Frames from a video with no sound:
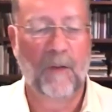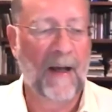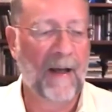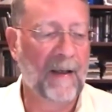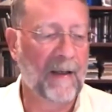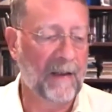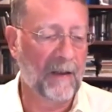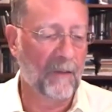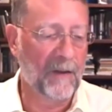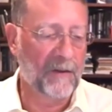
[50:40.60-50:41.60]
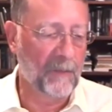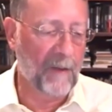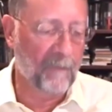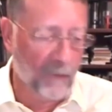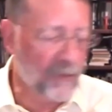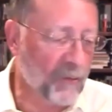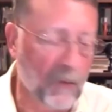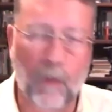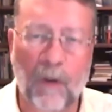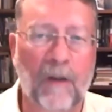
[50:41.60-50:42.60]
a
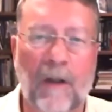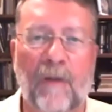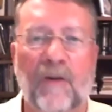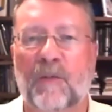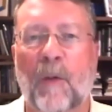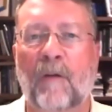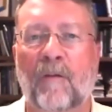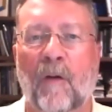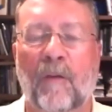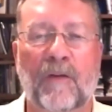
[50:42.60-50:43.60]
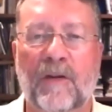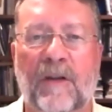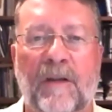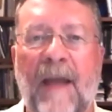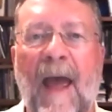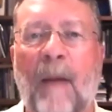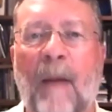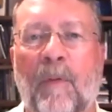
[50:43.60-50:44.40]
virtual world on their smartphone through just a tap